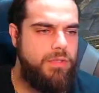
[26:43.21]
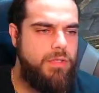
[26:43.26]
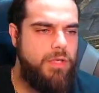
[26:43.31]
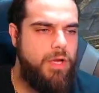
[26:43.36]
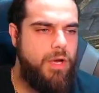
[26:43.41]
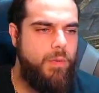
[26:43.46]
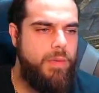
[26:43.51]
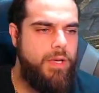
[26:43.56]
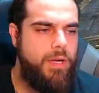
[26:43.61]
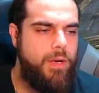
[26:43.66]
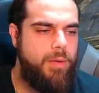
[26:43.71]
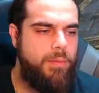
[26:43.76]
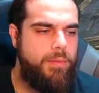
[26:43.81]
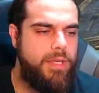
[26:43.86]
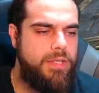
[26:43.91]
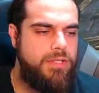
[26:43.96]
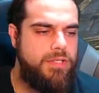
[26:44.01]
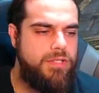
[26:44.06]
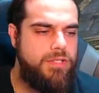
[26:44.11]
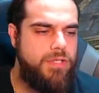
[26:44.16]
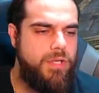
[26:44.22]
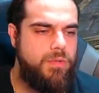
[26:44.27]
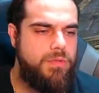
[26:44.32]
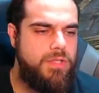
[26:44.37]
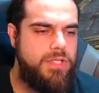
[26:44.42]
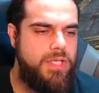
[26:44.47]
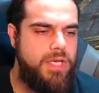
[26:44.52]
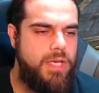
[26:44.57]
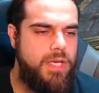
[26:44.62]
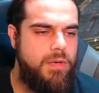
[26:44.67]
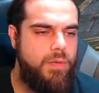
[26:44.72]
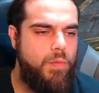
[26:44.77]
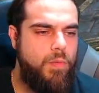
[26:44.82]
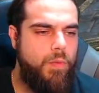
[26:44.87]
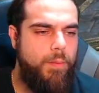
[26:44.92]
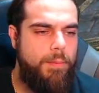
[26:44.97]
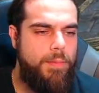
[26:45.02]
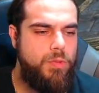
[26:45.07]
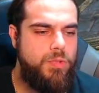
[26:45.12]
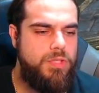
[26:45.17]
No, we don't break the stone skin.
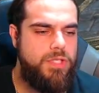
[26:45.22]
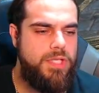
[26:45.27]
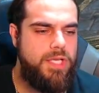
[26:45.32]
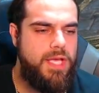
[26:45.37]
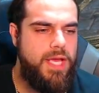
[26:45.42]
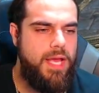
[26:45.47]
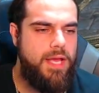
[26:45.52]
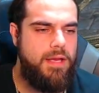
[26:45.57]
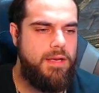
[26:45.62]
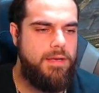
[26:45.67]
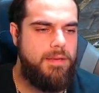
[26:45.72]
We'll boost again.